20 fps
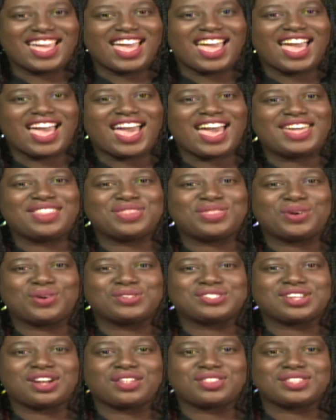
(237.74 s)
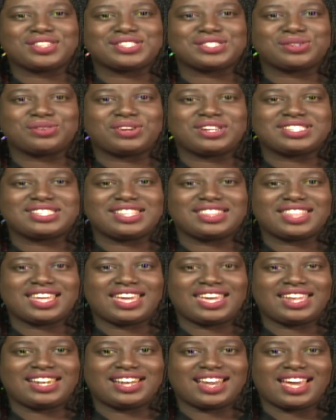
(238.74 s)
And those are the stories in the
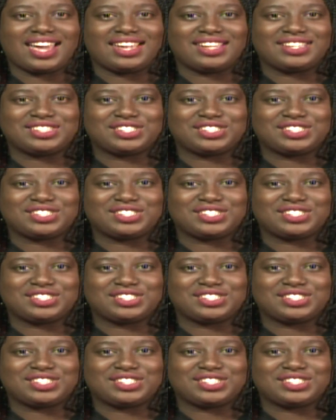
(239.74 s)
headlines.